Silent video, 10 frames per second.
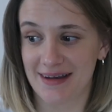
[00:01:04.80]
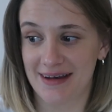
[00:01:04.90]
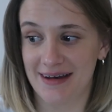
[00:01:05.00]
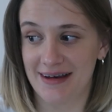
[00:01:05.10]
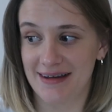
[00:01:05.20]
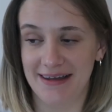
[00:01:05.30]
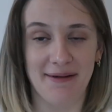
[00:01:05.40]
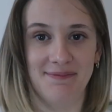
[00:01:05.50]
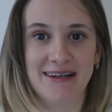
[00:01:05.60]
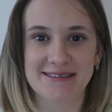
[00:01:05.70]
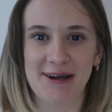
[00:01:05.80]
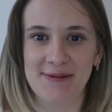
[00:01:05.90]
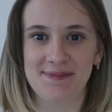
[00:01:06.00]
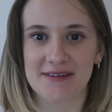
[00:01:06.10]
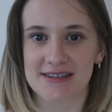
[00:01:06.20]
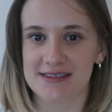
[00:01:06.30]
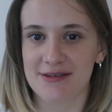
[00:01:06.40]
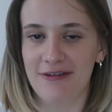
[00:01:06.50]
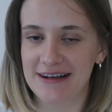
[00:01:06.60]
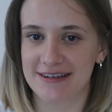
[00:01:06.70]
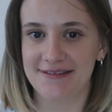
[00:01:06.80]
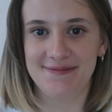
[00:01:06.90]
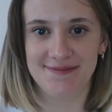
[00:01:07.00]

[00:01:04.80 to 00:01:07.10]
Yeah, let's go. This is Infected.